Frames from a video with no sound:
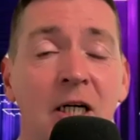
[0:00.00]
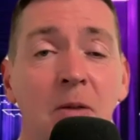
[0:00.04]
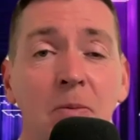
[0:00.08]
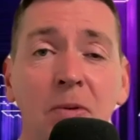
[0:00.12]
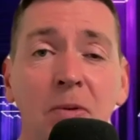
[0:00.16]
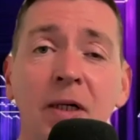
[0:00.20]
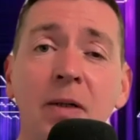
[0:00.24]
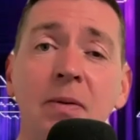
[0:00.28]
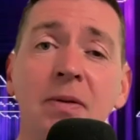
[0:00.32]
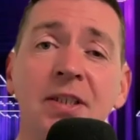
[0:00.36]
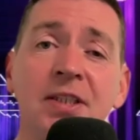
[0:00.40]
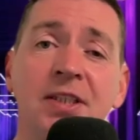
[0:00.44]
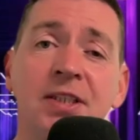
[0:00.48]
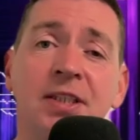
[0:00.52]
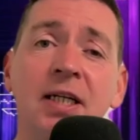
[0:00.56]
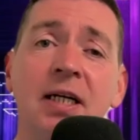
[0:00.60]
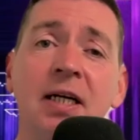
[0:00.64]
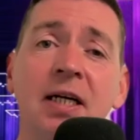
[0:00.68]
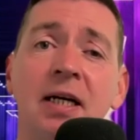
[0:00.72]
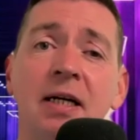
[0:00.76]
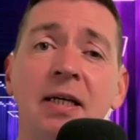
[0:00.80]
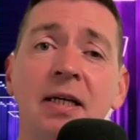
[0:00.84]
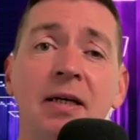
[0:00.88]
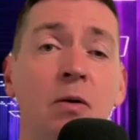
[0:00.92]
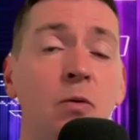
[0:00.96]
But I would
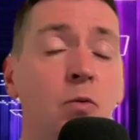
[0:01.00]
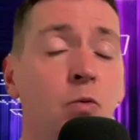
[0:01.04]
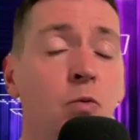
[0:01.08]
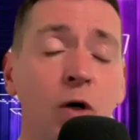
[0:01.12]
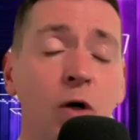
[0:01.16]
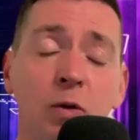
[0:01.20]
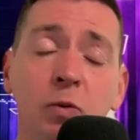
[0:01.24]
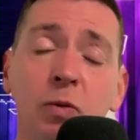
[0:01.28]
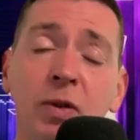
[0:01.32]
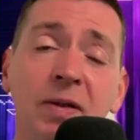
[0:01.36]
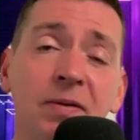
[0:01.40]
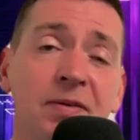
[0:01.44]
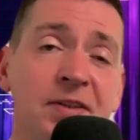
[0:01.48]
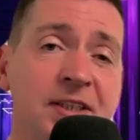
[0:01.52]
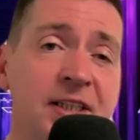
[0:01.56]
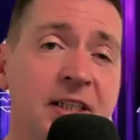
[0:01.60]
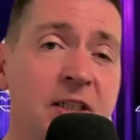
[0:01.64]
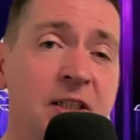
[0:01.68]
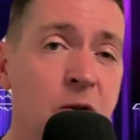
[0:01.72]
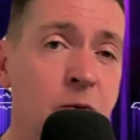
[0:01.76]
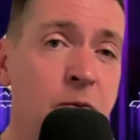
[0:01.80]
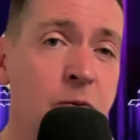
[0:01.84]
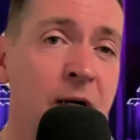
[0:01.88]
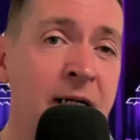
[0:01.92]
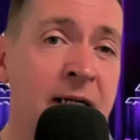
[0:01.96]
say that what we have seen
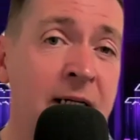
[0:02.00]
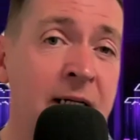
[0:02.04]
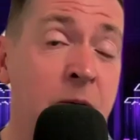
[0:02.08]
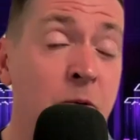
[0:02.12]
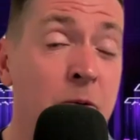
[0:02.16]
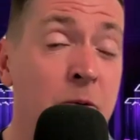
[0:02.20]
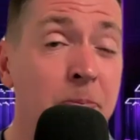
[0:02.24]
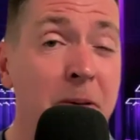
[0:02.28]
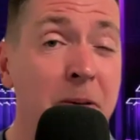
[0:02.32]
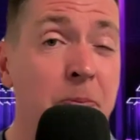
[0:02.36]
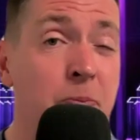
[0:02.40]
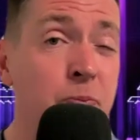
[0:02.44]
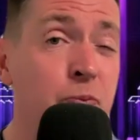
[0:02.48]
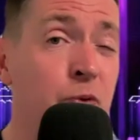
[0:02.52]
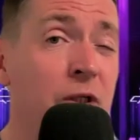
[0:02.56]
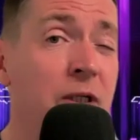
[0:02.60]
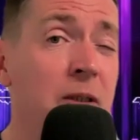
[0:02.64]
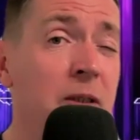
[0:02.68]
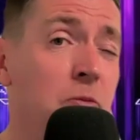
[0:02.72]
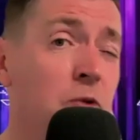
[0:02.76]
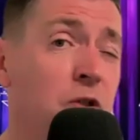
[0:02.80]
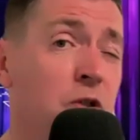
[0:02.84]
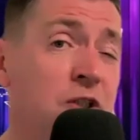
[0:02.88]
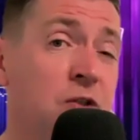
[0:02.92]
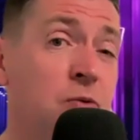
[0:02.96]
already would be pretty
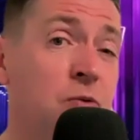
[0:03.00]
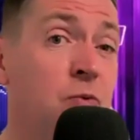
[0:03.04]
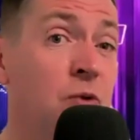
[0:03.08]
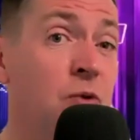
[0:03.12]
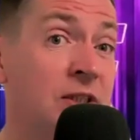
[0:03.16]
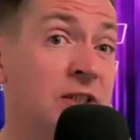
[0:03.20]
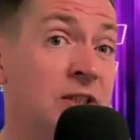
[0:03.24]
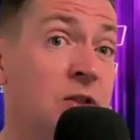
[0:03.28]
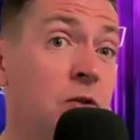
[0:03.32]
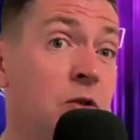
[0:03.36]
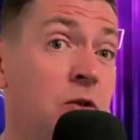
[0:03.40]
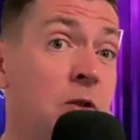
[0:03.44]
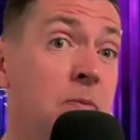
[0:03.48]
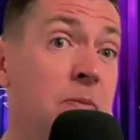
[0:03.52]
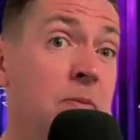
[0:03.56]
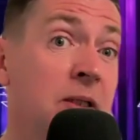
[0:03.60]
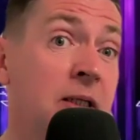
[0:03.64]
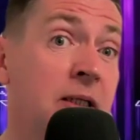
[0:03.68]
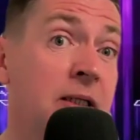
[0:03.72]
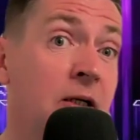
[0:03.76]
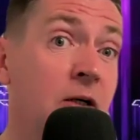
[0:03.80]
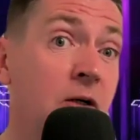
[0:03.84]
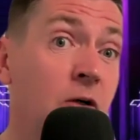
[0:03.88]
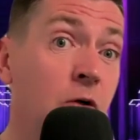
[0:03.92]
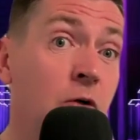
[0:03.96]
much what is going to
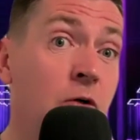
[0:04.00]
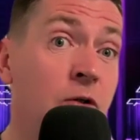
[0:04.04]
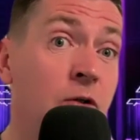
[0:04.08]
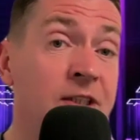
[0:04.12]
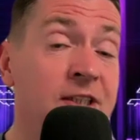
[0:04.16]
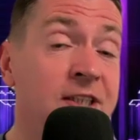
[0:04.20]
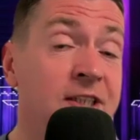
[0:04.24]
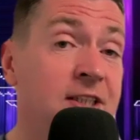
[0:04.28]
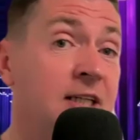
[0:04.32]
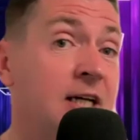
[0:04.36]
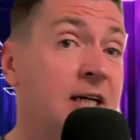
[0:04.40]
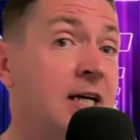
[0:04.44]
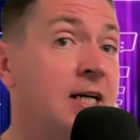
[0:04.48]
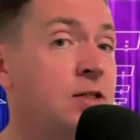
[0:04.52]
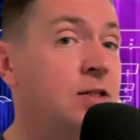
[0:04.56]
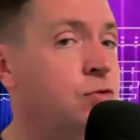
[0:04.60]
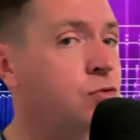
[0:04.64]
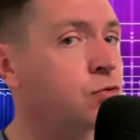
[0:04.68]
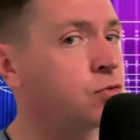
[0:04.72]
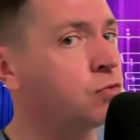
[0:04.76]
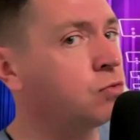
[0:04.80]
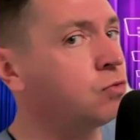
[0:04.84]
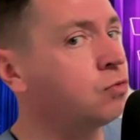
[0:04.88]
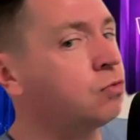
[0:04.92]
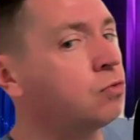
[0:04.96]
be on stage
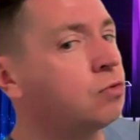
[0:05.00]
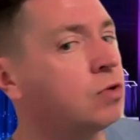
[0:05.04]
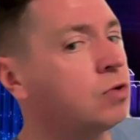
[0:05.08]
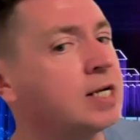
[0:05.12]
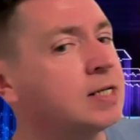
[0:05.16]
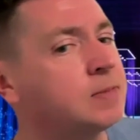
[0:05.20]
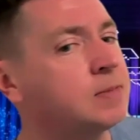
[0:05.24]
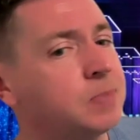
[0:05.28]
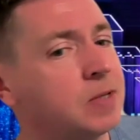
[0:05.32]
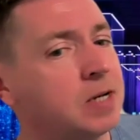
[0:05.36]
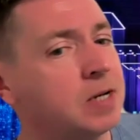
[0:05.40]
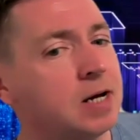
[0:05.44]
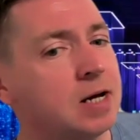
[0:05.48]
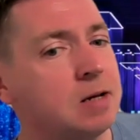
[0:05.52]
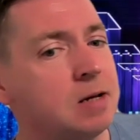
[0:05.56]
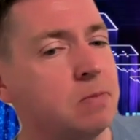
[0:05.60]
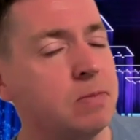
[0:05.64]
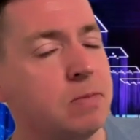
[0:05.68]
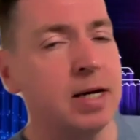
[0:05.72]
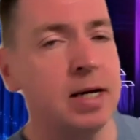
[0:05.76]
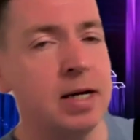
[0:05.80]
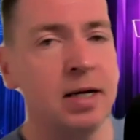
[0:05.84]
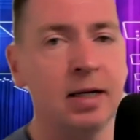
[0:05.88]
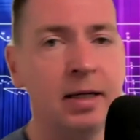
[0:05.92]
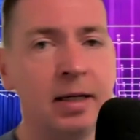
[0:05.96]
right behind
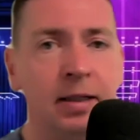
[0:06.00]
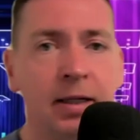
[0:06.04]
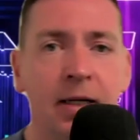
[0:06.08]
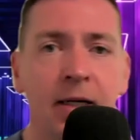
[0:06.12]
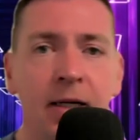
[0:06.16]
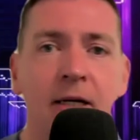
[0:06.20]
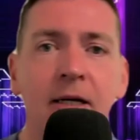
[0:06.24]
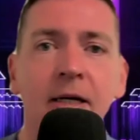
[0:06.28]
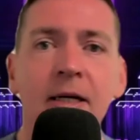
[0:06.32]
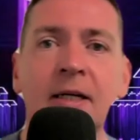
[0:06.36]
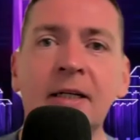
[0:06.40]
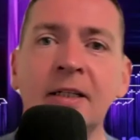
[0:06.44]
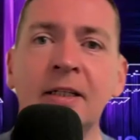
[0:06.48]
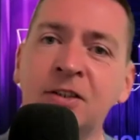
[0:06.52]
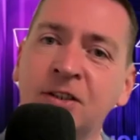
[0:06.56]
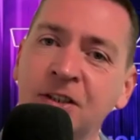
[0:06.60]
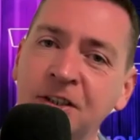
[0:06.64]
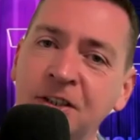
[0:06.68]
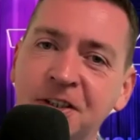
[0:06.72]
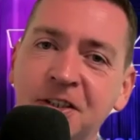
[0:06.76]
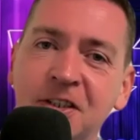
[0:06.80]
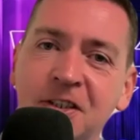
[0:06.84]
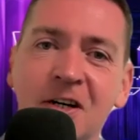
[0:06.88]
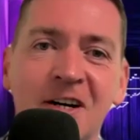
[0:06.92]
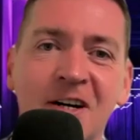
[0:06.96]
me. Yay,
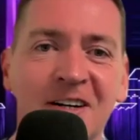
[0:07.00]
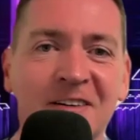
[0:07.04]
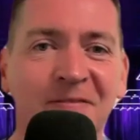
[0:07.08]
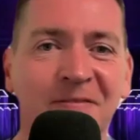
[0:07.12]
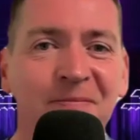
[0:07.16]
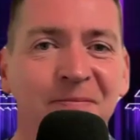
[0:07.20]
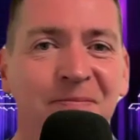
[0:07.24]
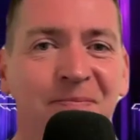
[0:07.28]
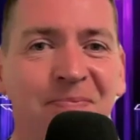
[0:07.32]
just there.